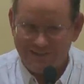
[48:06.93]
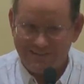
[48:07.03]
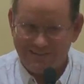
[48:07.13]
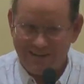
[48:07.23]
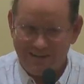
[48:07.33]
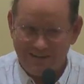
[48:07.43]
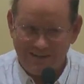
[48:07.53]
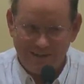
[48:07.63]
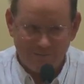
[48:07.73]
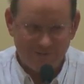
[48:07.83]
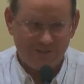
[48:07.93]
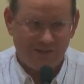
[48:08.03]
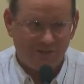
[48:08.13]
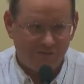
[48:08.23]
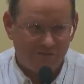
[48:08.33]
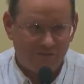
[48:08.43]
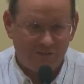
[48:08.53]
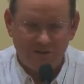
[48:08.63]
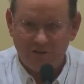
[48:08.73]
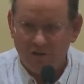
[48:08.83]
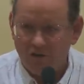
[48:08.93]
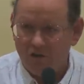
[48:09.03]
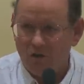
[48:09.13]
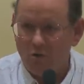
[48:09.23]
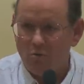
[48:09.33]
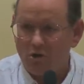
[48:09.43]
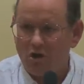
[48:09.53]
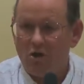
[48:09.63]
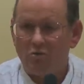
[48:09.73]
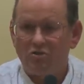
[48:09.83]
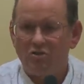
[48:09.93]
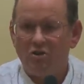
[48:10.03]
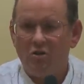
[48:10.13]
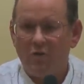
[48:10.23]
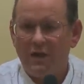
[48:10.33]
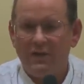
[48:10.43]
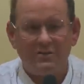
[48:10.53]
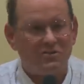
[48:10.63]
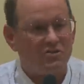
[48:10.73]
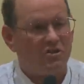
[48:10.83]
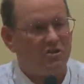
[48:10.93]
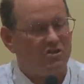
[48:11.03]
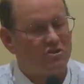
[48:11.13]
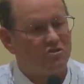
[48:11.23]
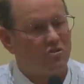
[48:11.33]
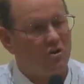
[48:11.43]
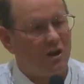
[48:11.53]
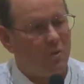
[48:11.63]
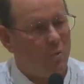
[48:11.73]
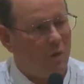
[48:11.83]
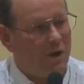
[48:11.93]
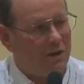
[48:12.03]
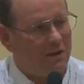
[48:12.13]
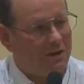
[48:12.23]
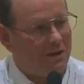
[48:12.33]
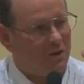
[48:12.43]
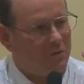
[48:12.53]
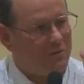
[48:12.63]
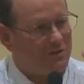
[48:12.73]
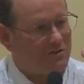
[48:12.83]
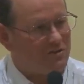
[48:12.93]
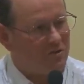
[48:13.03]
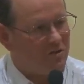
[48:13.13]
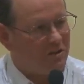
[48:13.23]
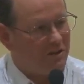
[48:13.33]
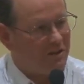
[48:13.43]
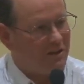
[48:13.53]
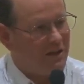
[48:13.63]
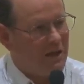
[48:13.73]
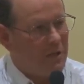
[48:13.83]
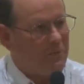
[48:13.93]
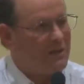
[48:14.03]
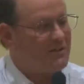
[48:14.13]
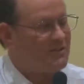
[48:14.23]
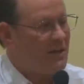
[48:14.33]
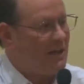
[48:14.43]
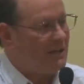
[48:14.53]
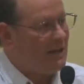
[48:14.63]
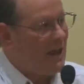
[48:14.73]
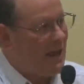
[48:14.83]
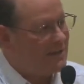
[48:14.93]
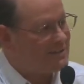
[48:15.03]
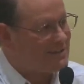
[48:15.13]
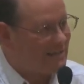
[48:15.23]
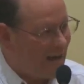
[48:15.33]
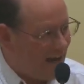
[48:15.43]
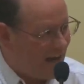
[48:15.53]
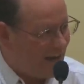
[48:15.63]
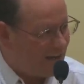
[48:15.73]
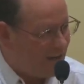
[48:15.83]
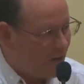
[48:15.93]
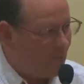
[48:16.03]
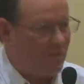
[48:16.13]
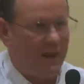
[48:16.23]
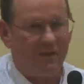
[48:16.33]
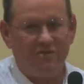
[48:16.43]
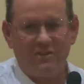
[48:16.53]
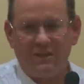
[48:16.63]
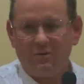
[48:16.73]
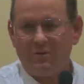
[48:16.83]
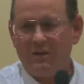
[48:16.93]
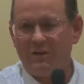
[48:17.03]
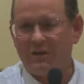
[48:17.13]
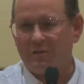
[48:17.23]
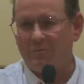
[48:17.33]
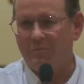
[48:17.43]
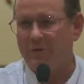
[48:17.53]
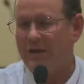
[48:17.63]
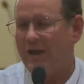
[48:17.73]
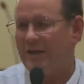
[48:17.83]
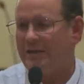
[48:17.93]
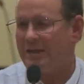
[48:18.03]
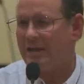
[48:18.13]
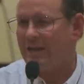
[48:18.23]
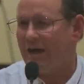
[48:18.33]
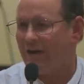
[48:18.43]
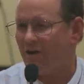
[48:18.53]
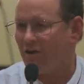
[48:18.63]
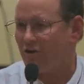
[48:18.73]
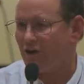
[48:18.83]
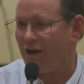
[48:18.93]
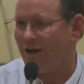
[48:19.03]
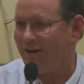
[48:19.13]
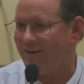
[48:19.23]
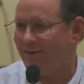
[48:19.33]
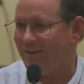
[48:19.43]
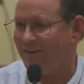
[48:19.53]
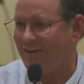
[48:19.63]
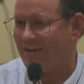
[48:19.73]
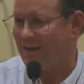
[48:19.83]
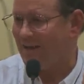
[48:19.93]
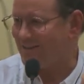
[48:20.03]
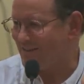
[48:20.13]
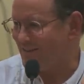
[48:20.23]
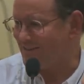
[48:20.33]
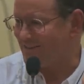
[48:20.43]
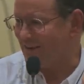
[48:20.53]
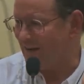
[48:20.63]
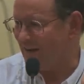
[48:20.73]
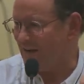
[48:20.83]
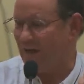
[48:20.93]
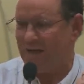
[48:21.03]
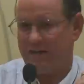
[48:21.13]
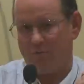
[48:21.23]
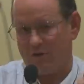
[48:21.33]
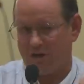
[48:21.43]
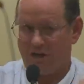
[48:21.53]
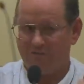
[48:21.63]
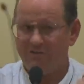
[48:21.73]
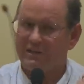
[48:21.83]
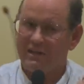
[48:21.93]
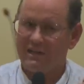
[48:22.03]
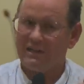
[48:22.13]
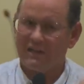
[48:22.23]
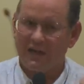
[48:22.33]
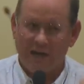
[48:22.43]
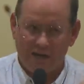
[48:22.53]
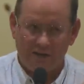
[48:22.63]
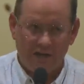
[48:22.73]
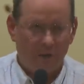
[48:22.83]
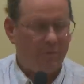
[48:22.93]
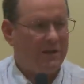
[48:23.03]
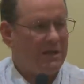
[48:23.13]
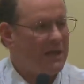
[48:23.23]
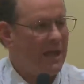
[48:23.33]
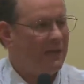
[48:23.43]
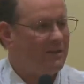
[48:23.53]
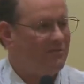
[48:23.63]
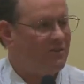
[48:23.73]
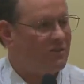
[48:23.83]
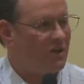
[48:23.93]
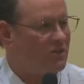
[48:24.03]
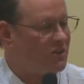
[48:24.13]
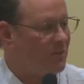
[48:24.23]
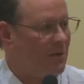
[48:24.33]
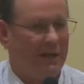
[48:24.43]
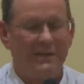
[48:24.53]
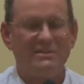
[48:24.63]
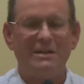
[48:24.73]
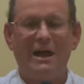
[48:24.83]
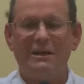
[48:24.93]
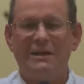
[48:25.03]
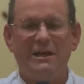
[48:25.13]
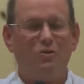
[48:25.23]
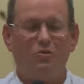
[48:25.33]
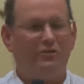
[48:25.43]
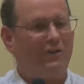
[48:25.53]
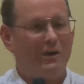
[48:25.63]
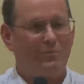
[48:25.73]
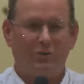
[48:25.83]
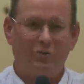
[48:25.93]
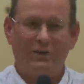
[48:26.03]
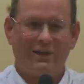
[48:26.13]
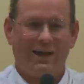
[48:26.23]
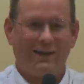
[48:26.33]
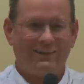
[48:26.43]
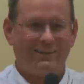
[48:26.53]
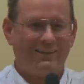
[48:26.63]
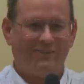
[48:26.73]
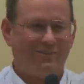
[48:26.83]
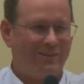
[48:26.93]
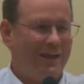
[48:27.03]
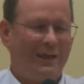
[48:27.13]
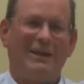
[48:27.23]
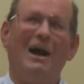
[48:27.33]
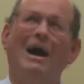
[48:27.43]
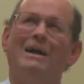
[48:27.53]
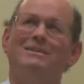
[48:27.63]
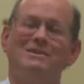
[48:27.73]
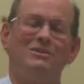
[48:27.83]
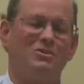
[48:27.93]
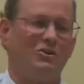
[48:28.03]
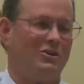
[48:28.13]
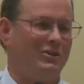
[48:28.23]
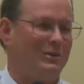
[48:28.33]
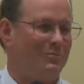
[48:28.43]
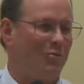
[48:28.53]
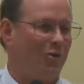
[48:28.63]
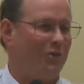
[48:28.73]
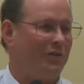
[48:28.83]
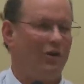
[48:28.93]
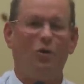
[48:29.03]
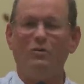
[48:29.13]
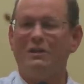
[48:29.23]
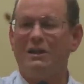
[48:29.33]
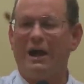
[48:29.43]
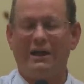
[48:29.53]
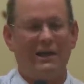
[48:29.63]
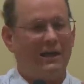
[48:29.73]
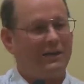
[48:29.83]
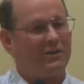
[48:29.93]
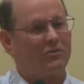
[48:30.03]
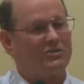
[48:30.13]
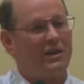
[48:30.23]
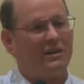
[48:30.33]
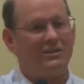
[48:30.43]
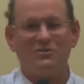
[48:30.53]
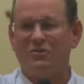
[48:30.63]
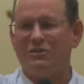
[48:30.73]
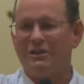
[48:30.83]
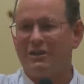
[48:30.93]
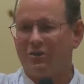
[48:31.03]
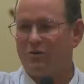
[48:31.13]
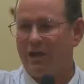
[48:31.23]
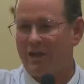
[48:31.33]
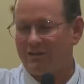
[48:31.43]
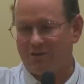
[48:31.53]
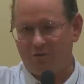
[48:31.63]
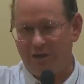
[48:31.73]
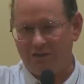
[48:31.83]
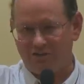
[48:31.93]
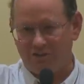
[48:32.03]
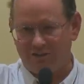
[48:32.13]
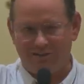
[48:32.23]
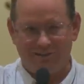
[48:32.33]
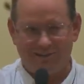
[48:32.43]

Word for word: Satan himself, who will go to no ends to destroy one human soul. Because Satan hates God with everything within him, and he cannot hurt God. He cannot touch God. He would love to kill God, but he can't even touch him. It's not an equal fight between God and the devil. God is eternal, immortal, the only God. Satan is only a create, creation.